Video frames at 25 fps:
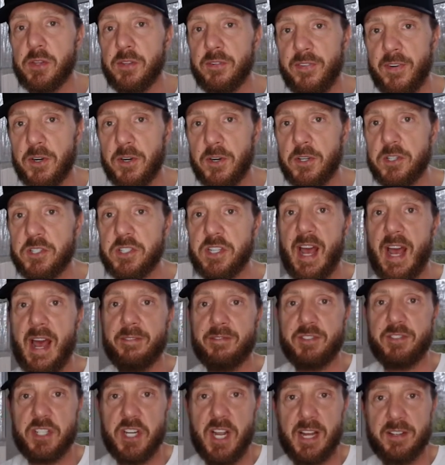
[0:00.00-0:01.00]
the first
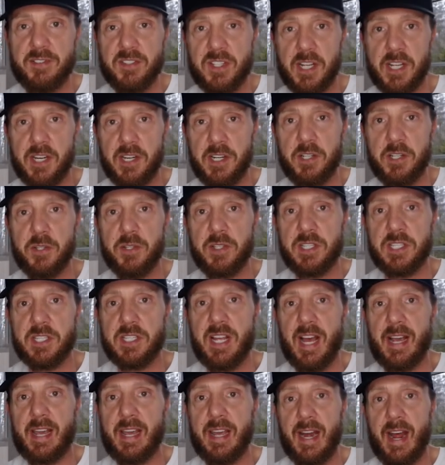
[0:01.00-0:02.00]
half, Jeff's going to do the
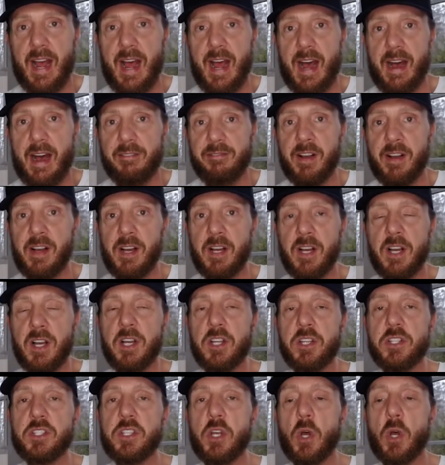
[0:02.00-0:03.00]
second half.
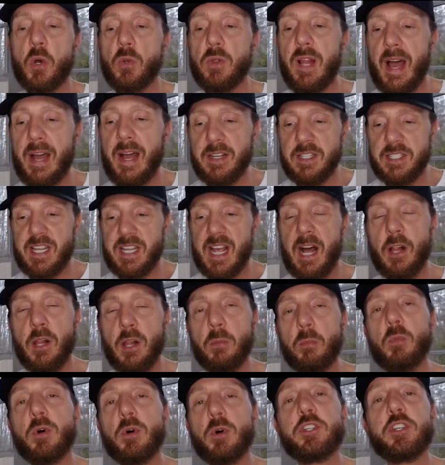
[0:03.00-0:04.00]
So tell
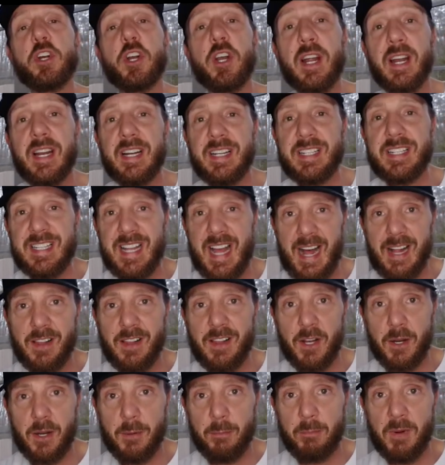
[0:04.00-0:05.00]
them what you're going to tell
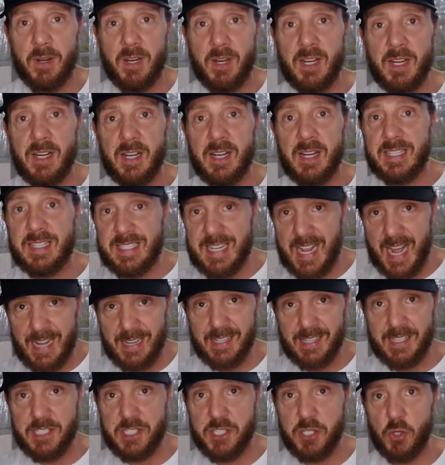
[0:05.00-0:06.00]
them. Tell
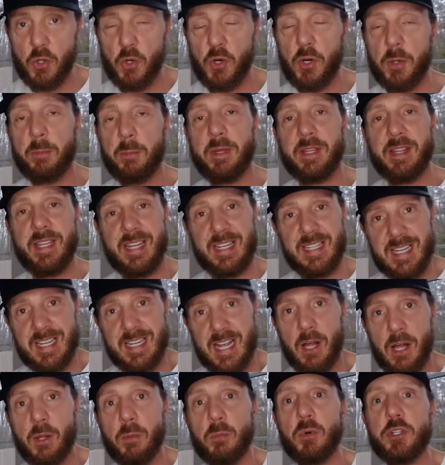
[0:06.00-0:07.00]
it to them, and then
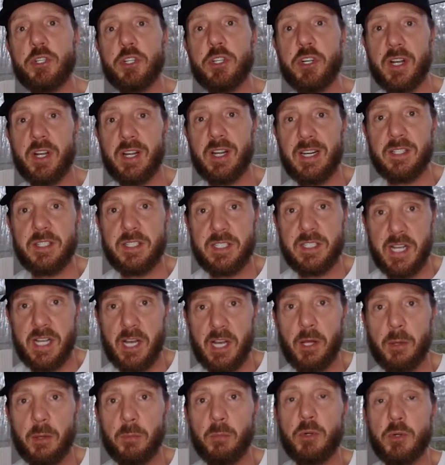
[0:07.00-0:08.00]
tell them what you're going to
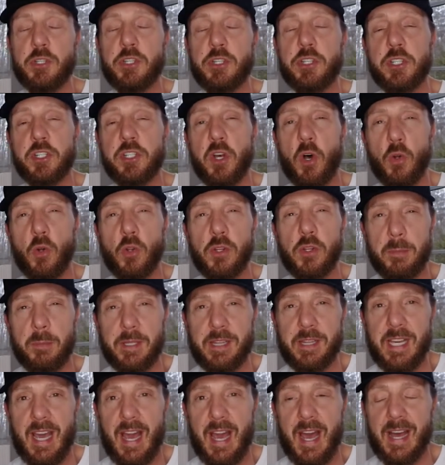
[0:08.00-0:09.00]
tell them what you told them
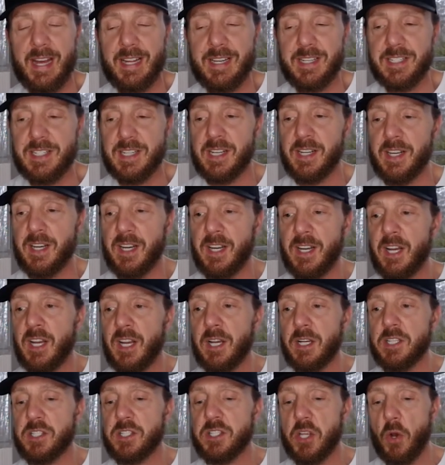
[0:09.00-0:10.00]
at the end.
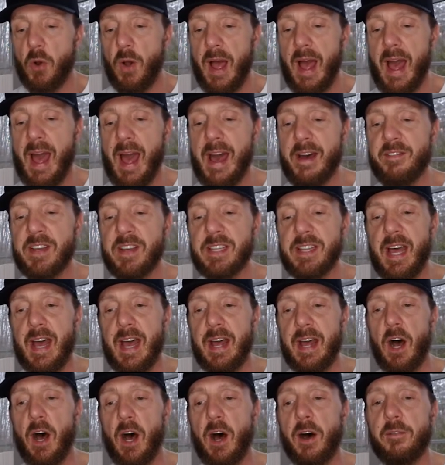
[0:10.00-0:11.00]
So having
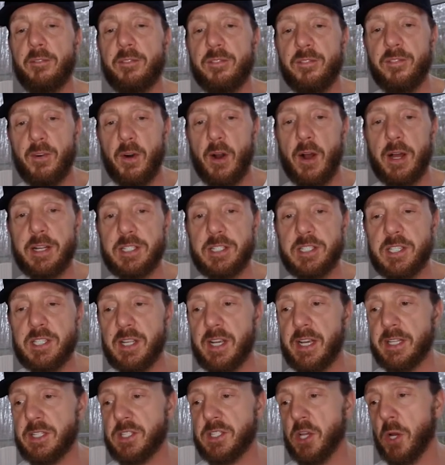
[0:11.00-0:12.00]
that upfront,
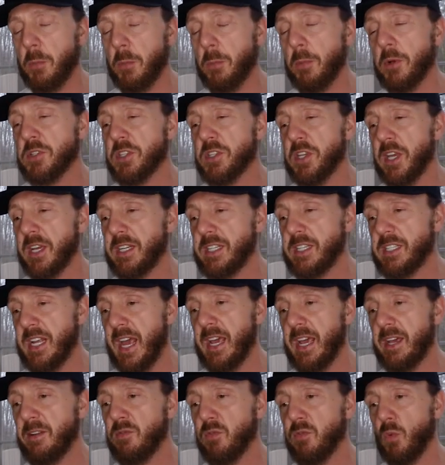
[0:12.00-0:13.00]
it's almost like,
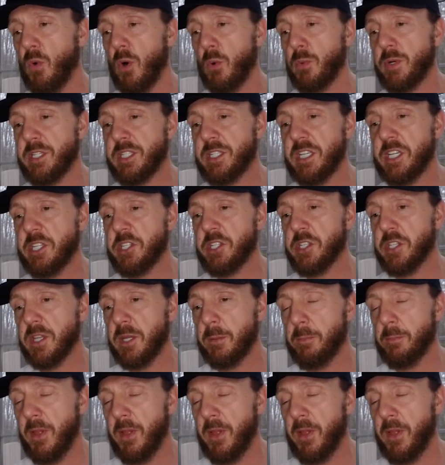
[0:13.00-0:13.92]
Dave, what we teach in the